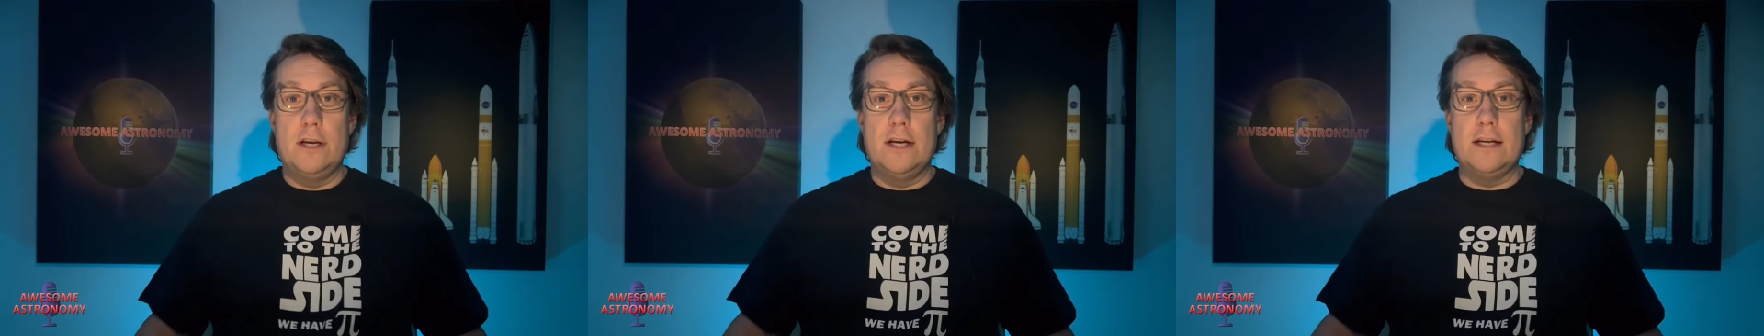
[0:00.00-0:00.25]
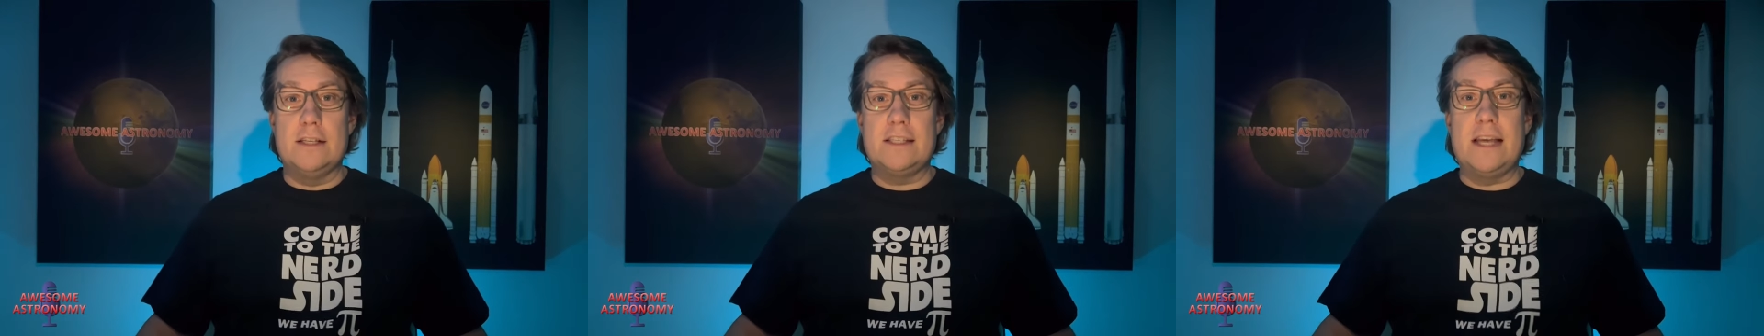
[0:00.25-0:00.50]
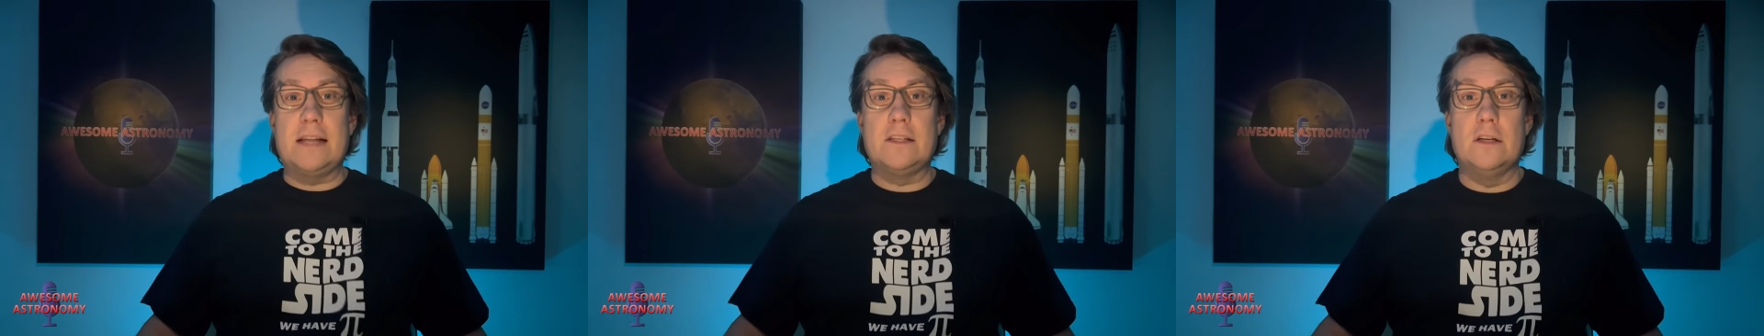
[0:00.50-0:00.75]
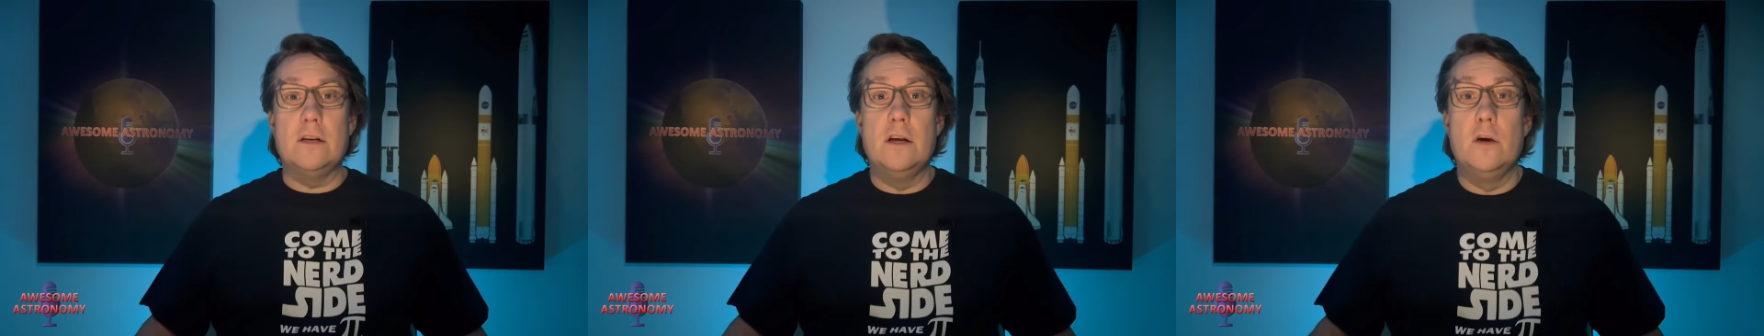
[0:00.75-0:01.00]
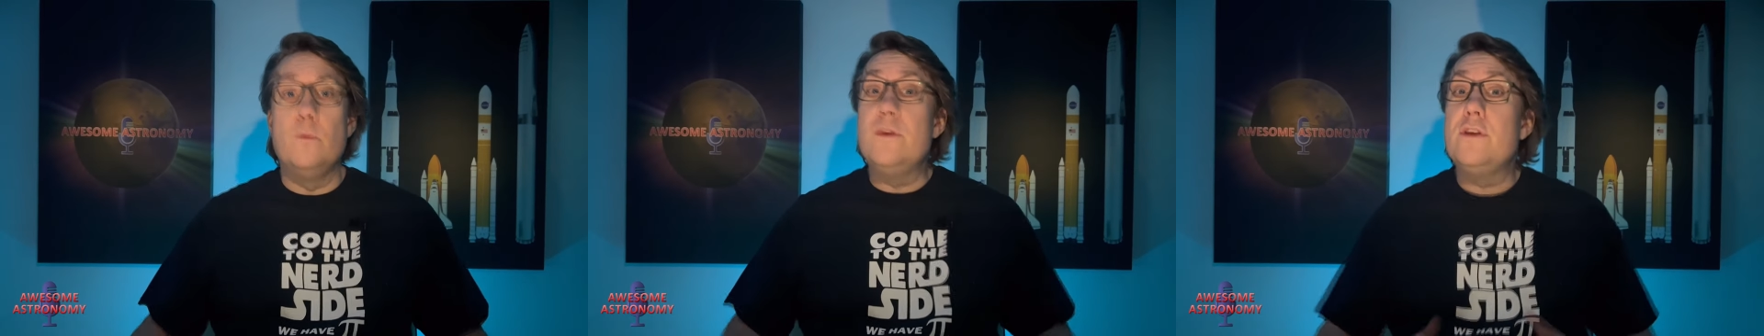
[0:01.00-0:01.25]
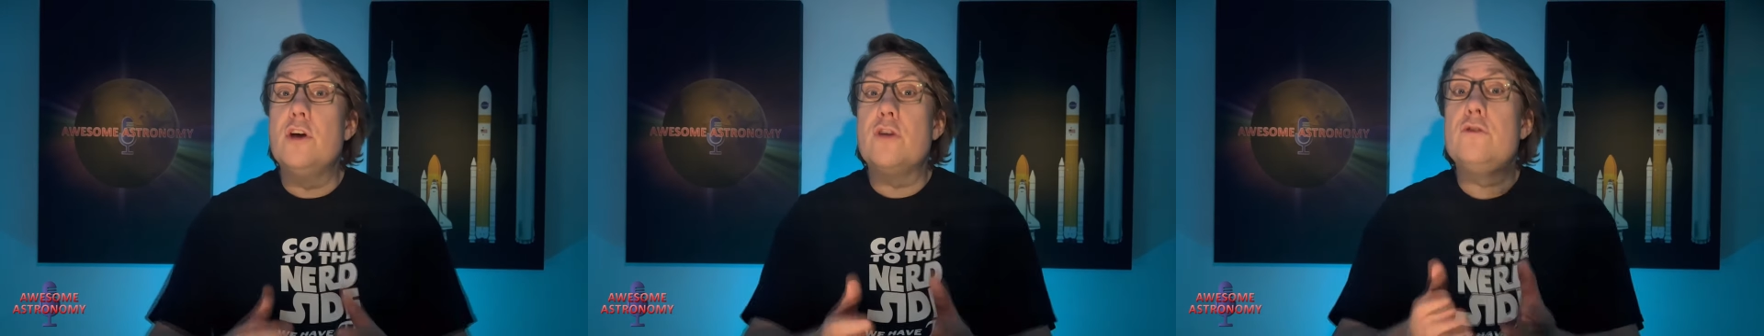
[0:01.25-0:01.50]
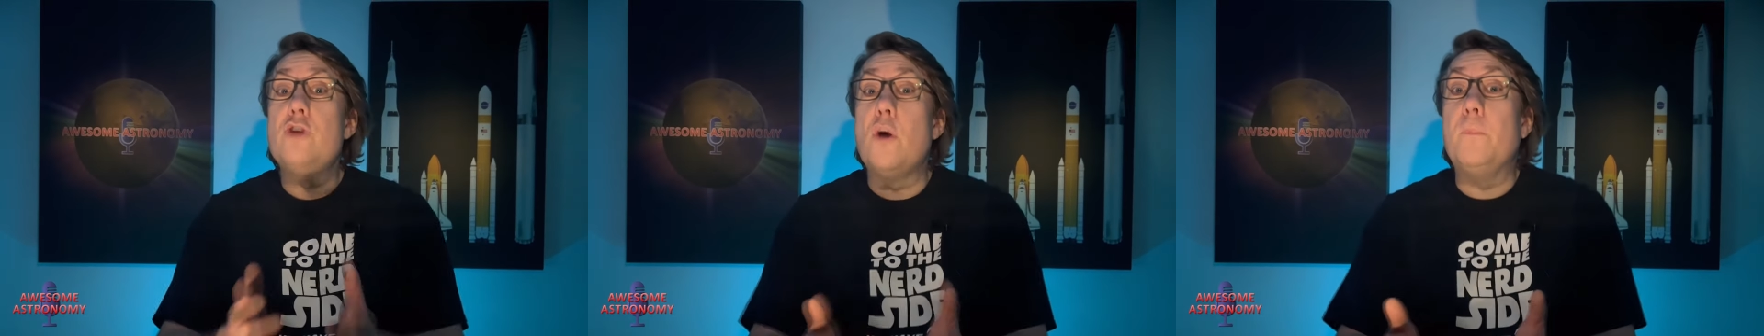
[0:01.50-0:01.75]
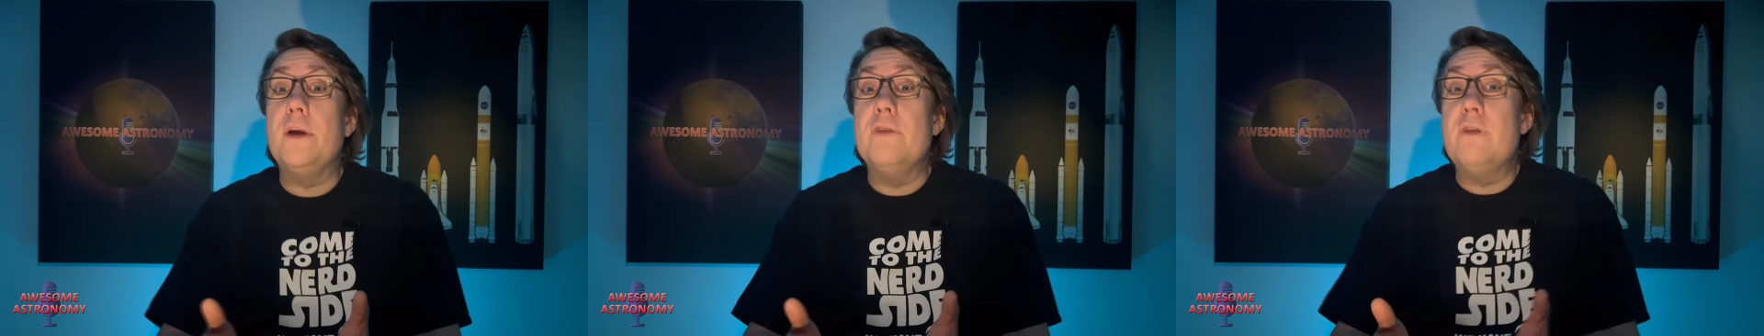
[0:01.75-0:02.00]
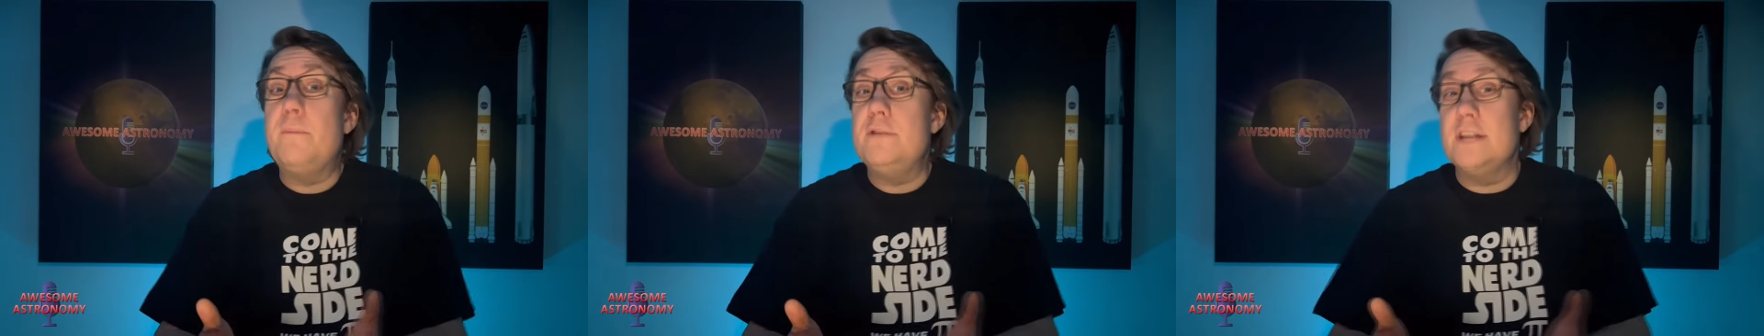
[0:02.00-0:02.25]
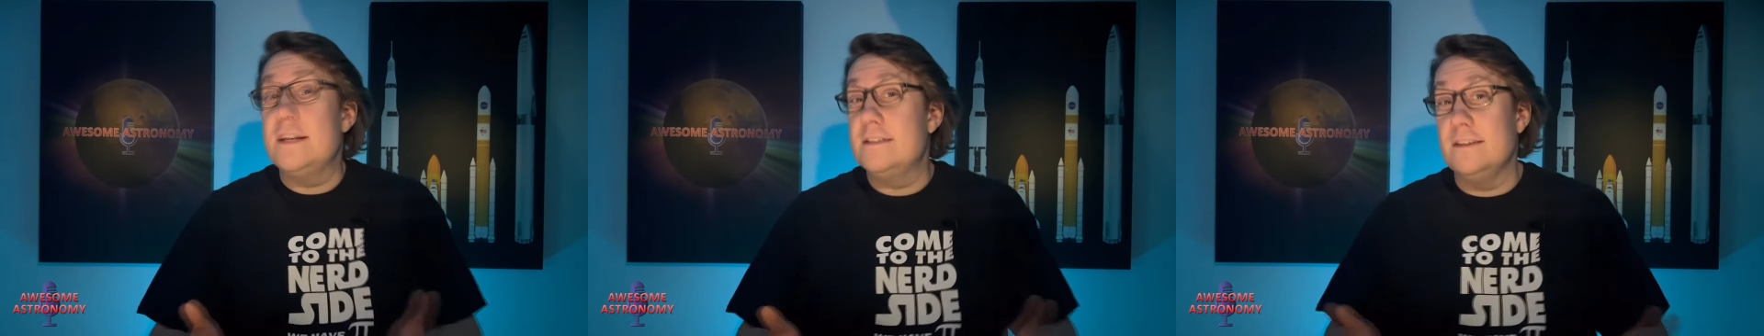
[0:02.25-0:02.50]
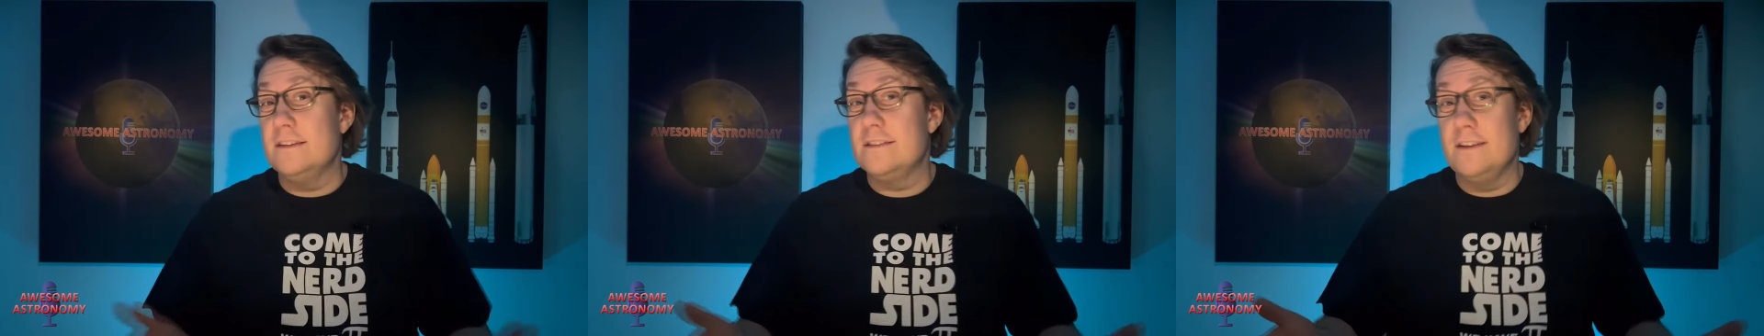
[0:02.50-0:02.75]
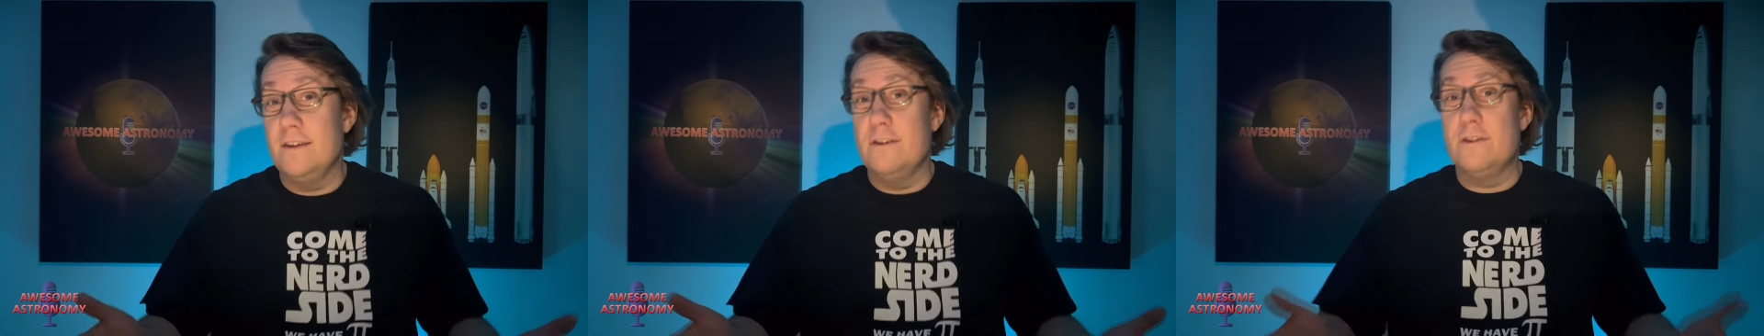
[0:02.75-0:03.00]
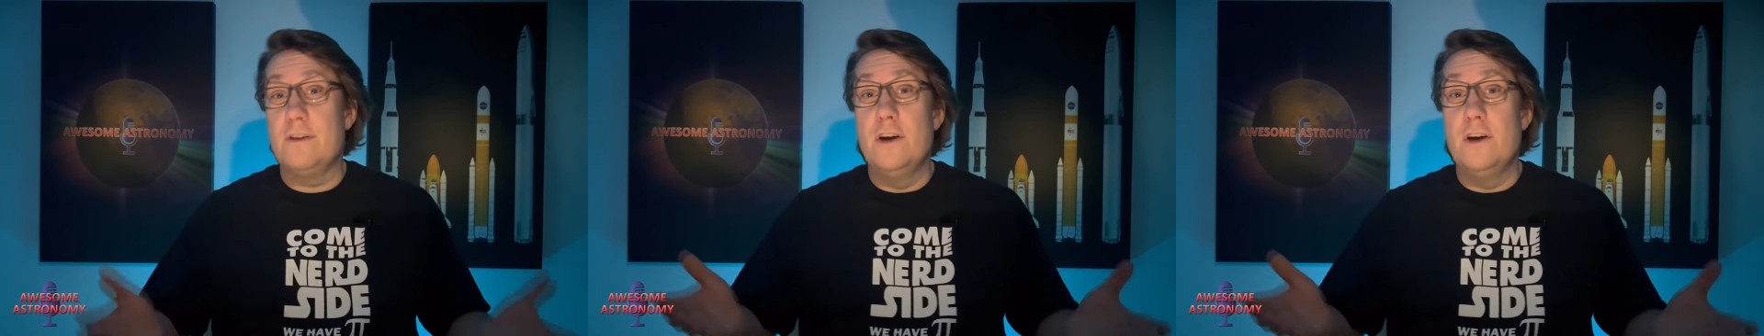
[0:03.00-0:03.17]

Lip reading: and Saturn, with the Earth not being represented, as the Earth